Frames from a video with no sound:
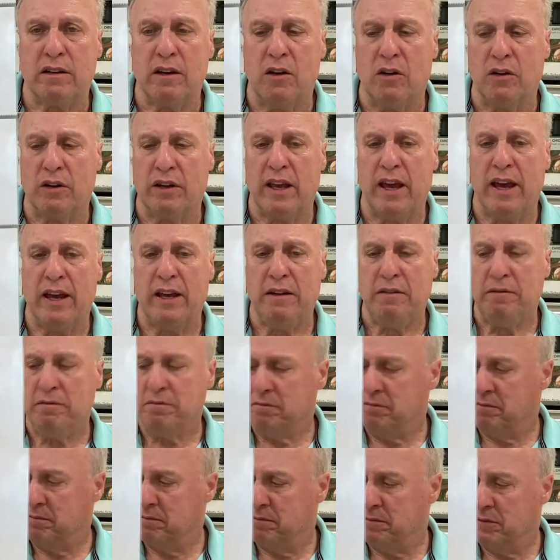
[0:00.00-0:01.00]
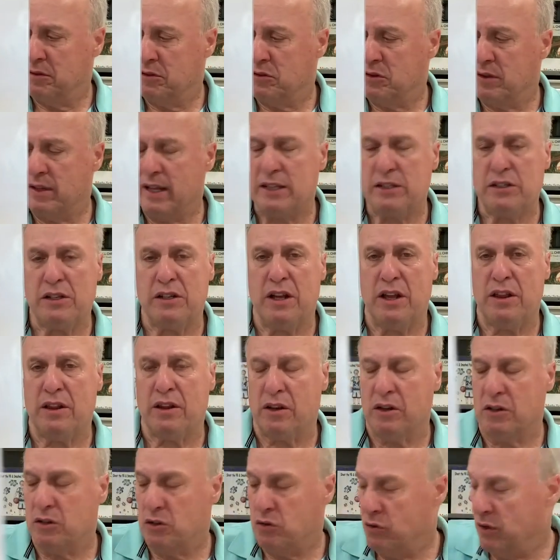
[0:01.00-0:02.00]
Okay, so that's another
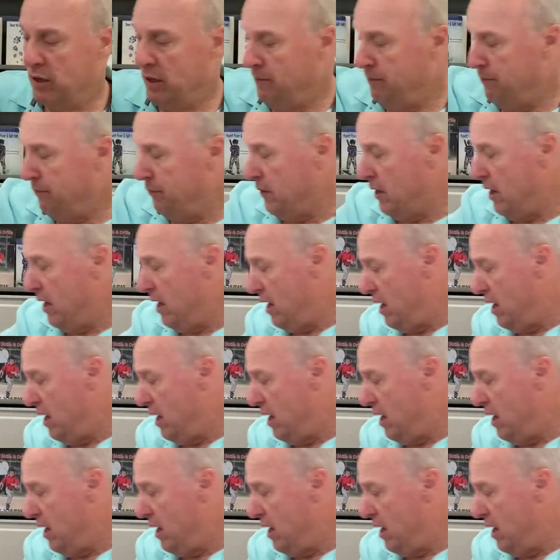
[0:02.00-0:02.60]
good drill.